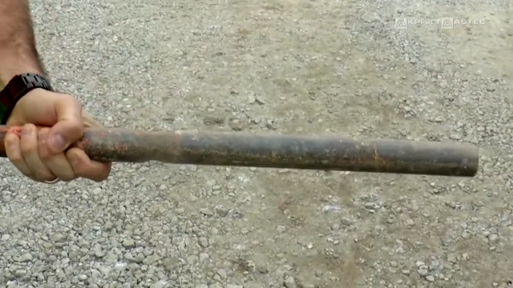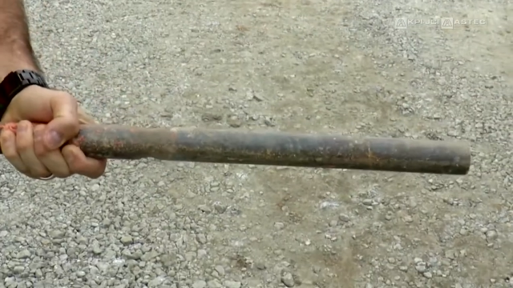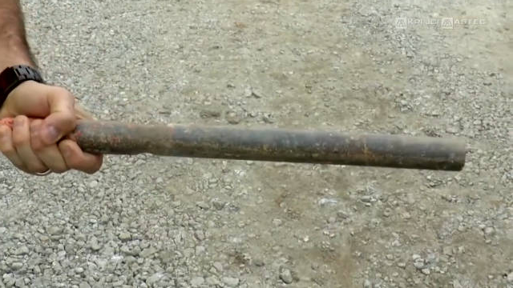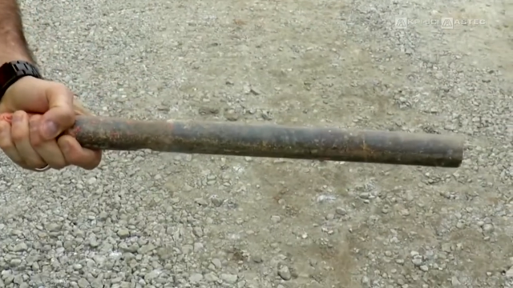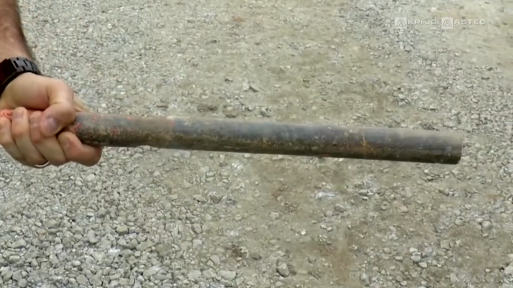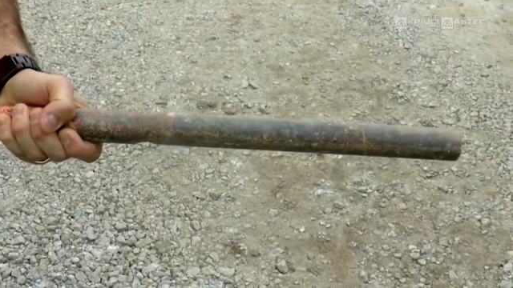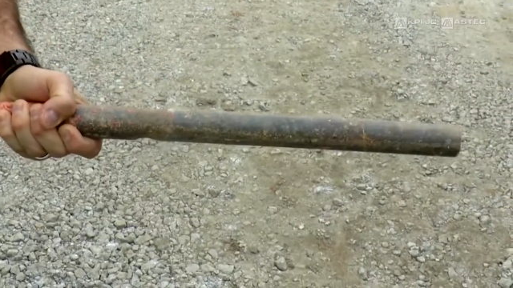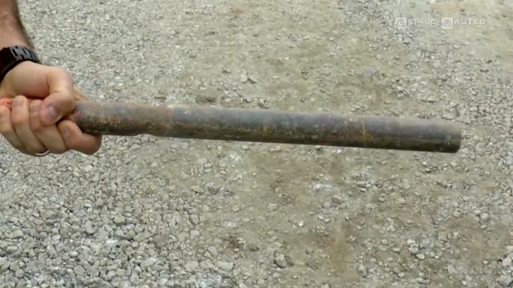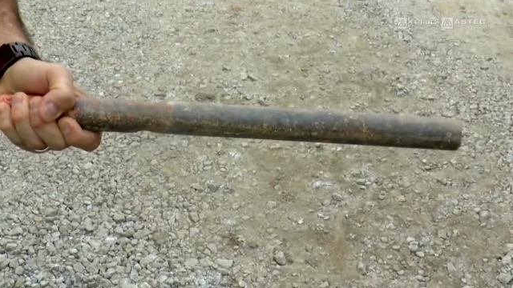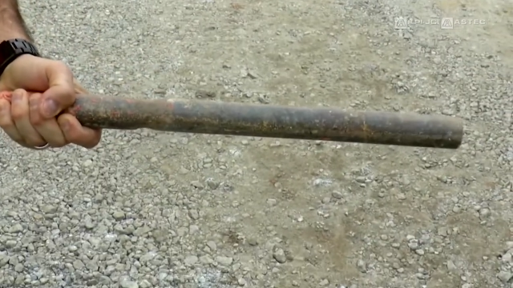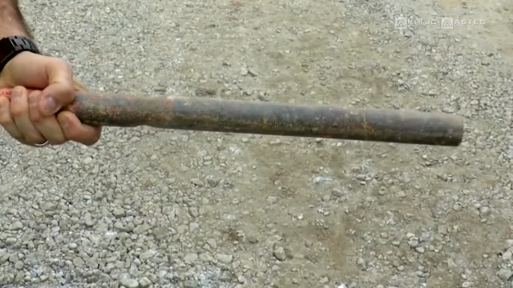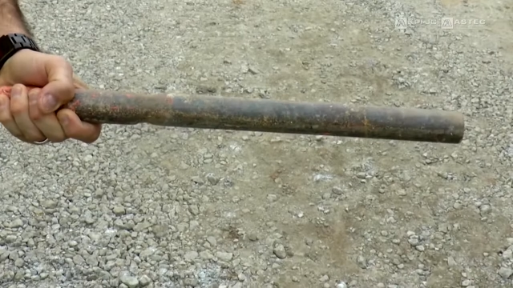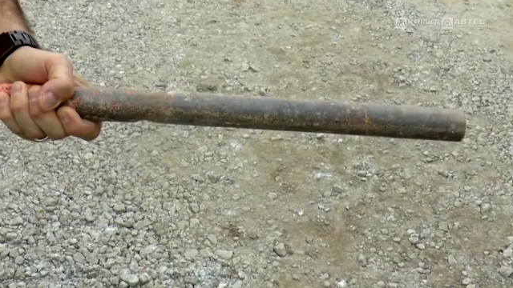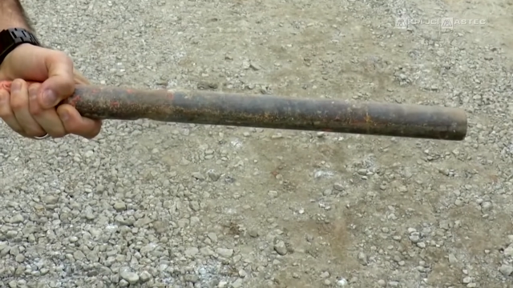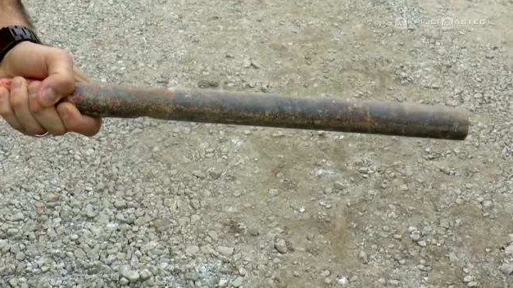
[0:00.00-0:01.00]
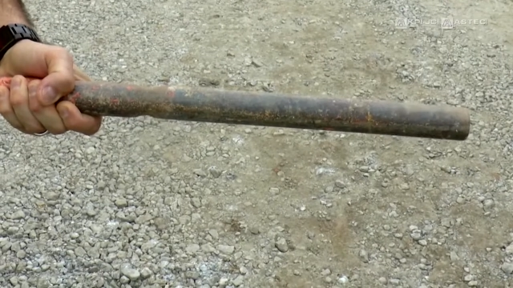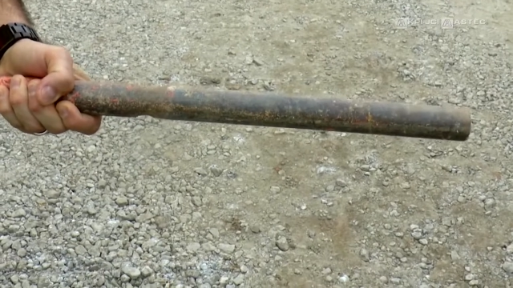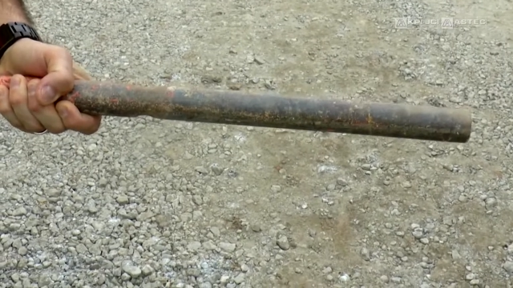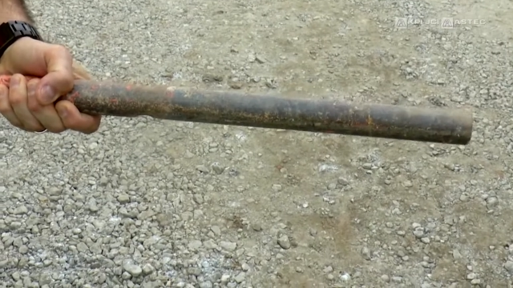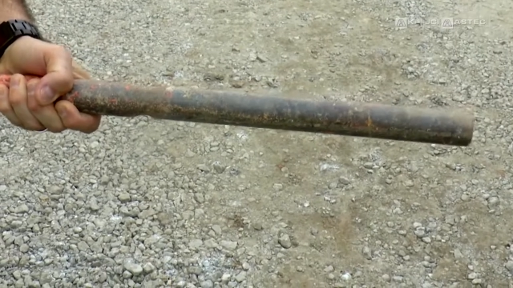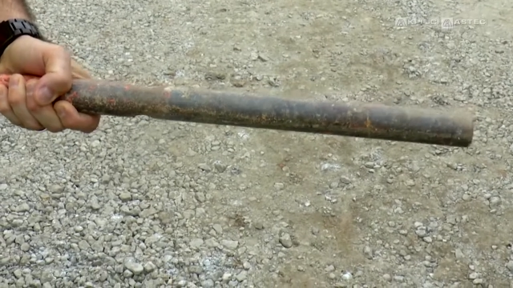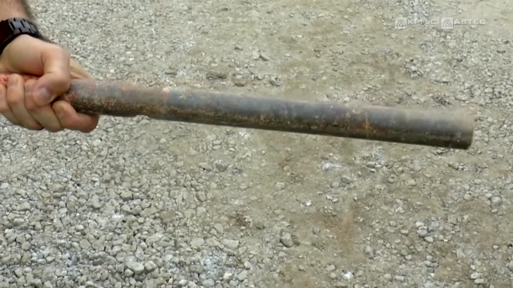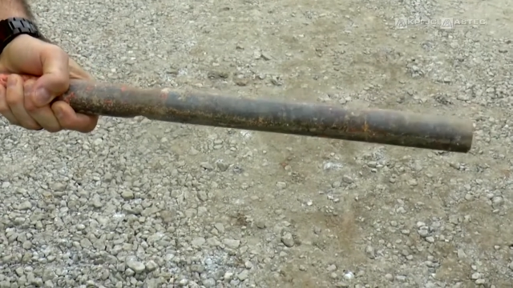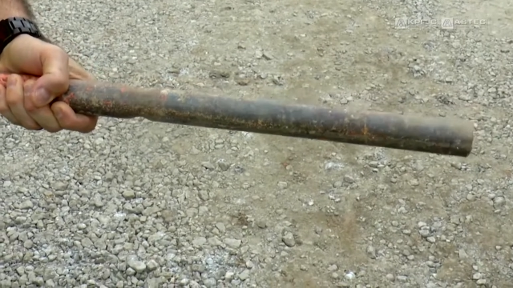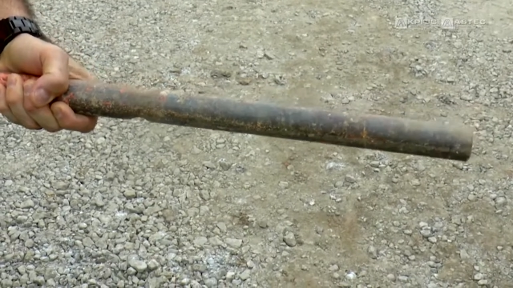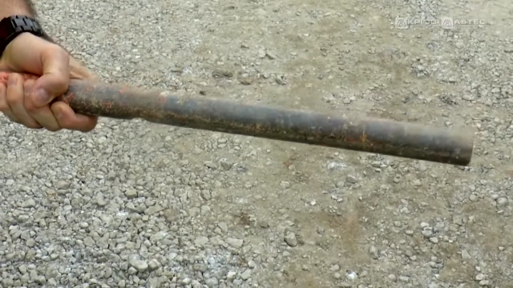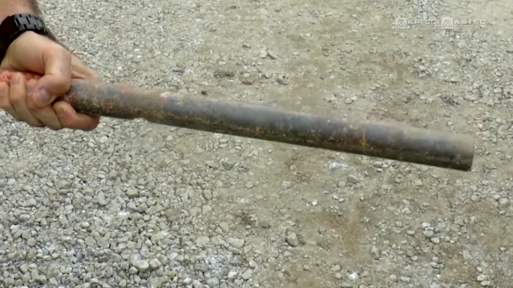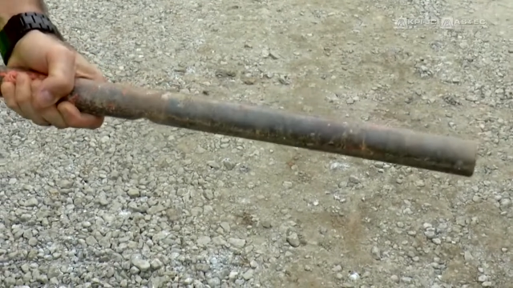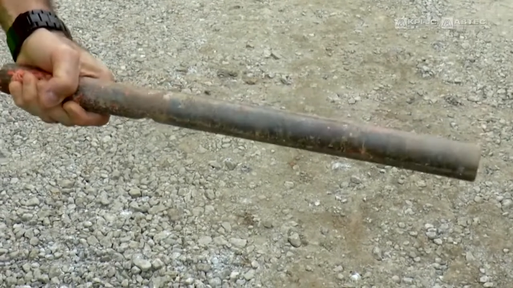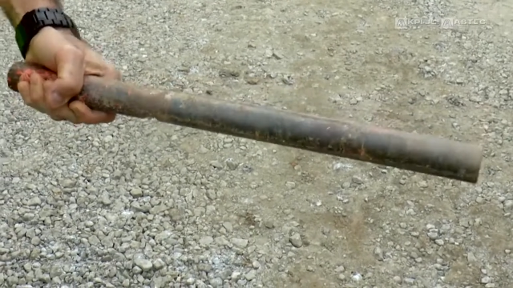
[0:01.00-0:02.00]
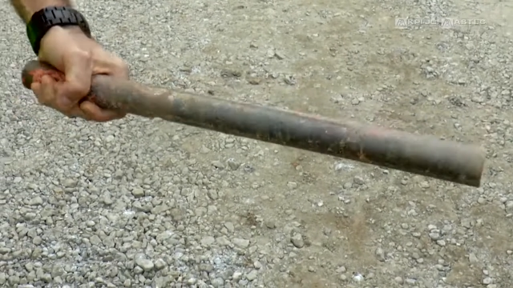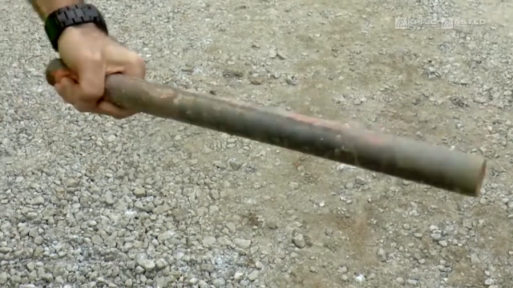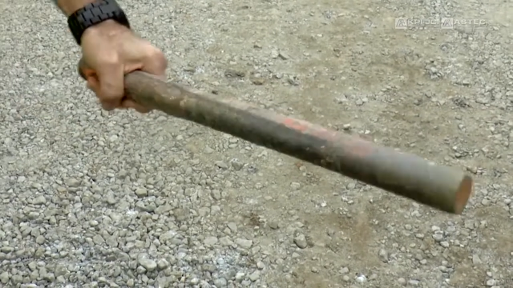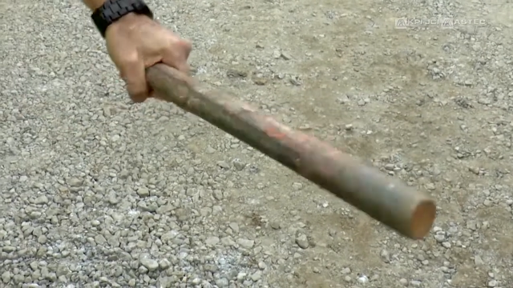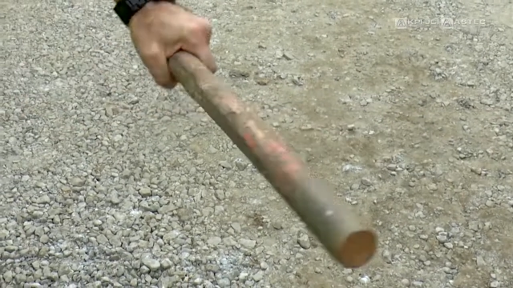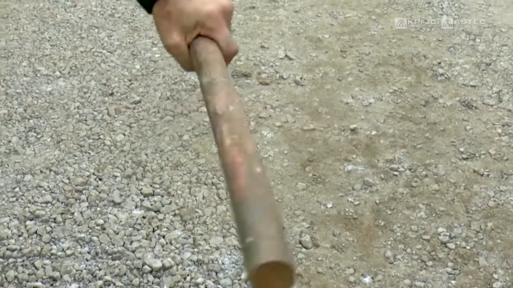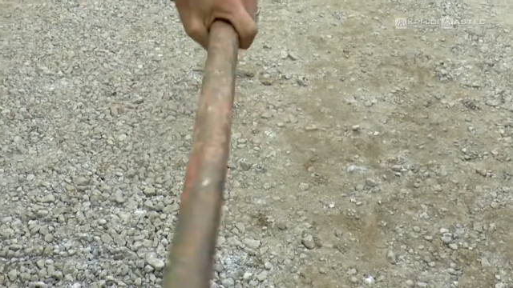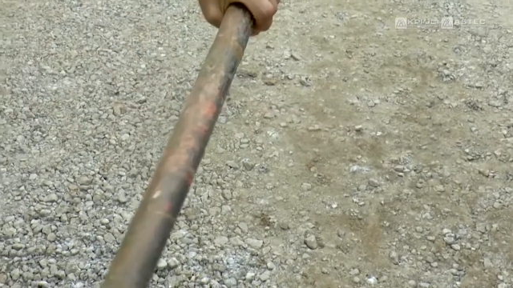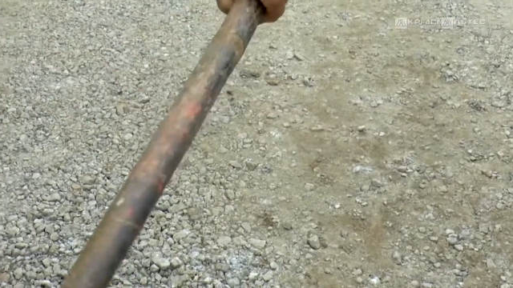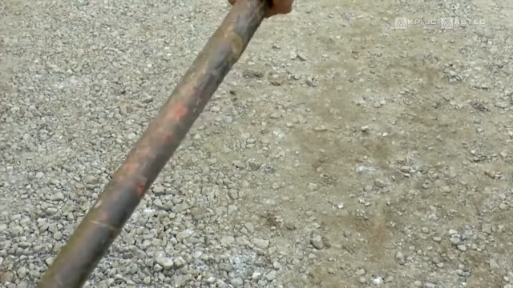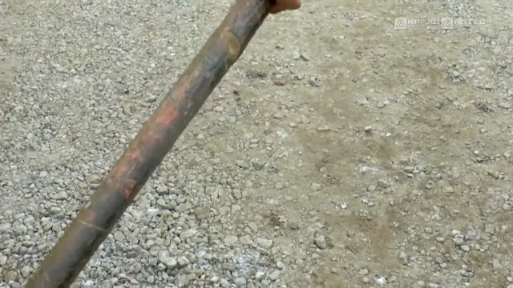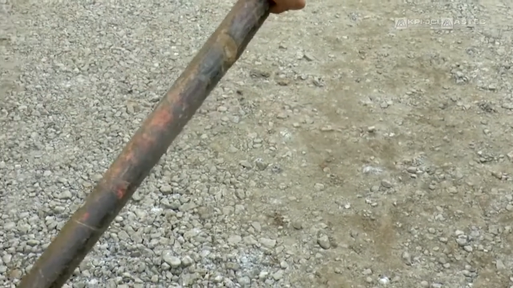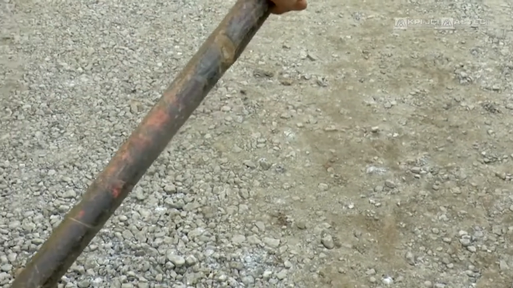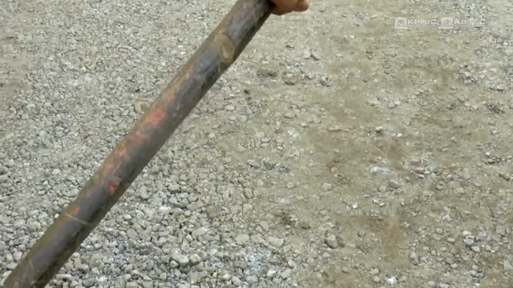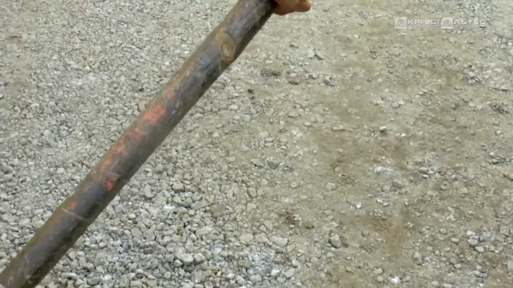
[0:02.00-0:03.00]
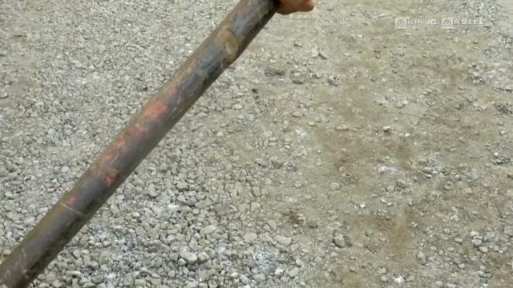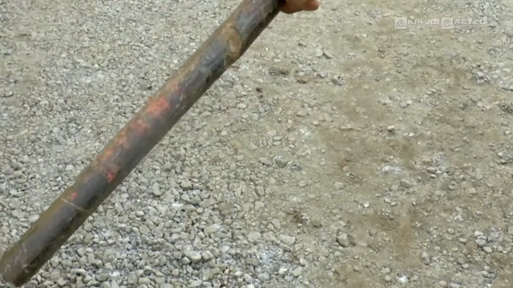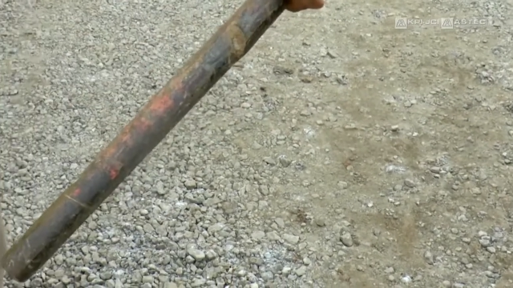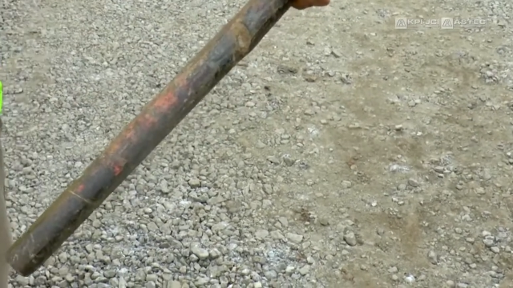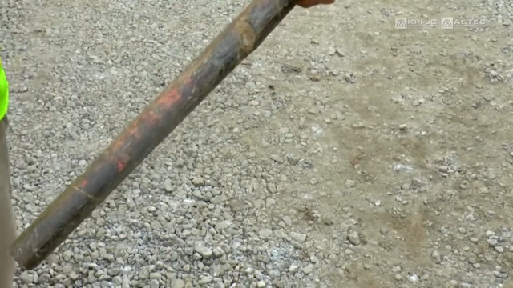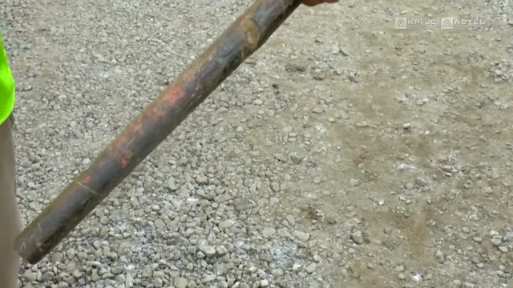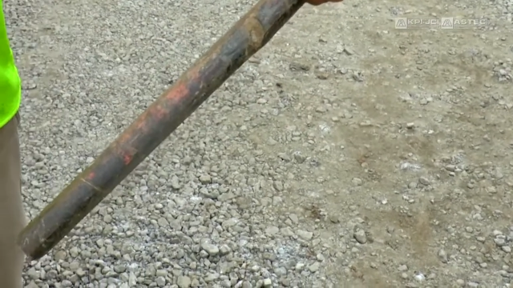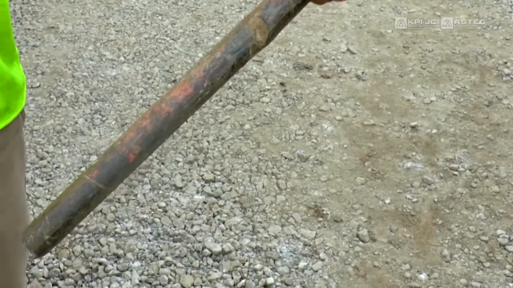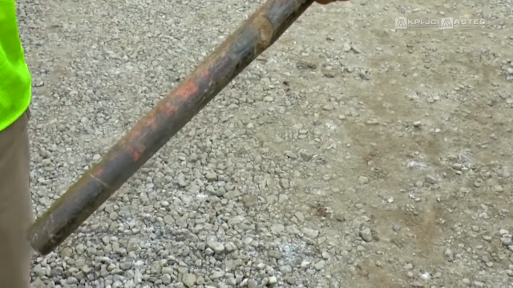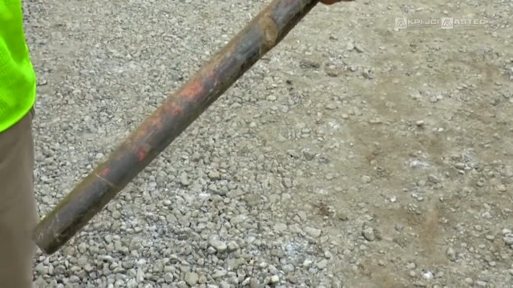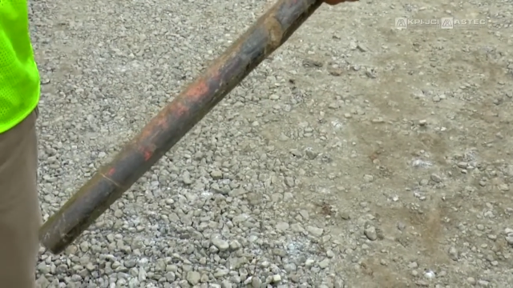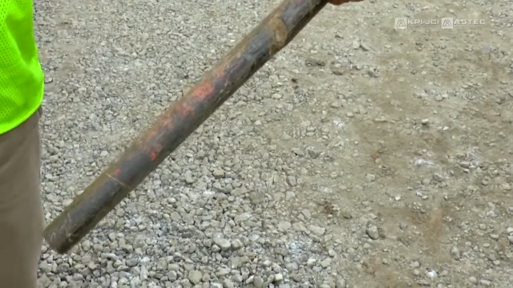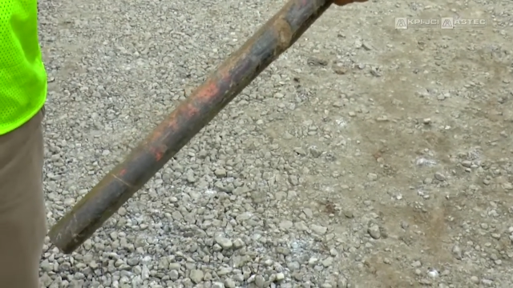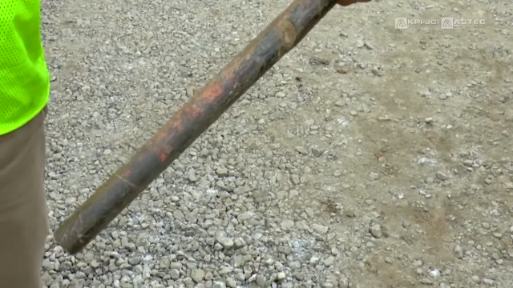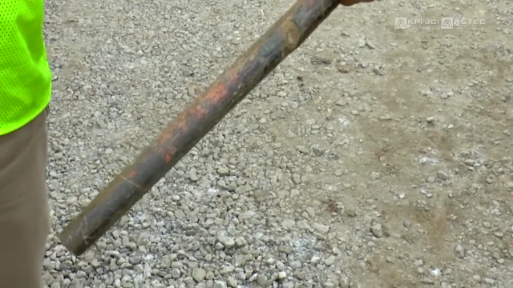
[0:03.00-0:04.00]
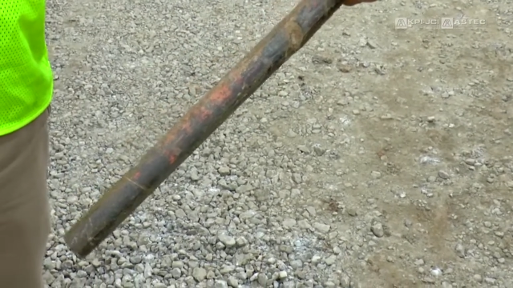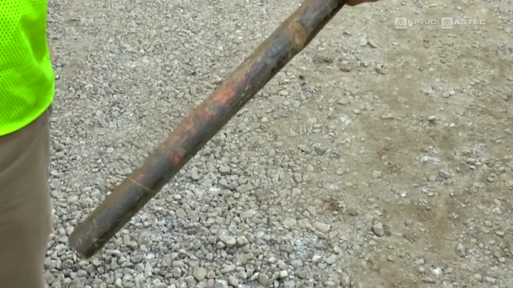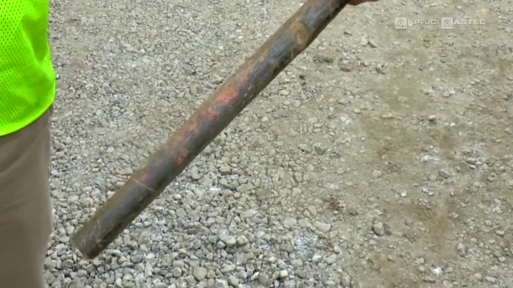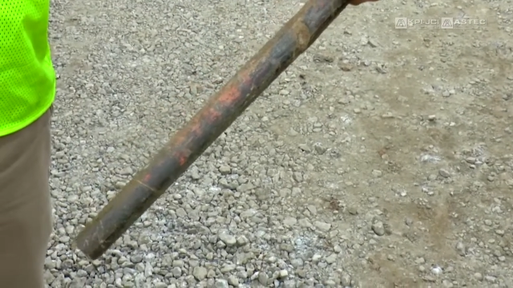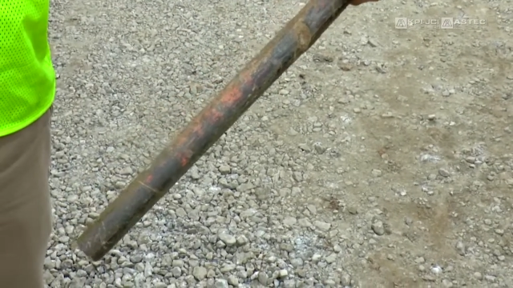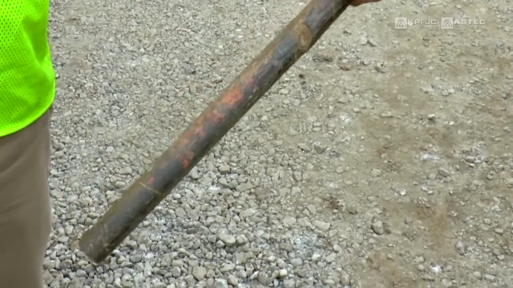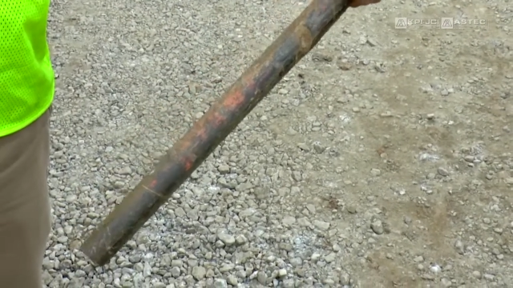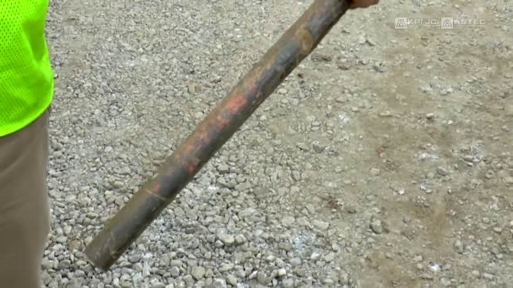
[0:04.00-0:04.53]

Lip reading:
No face is visible, so there are no lips to read.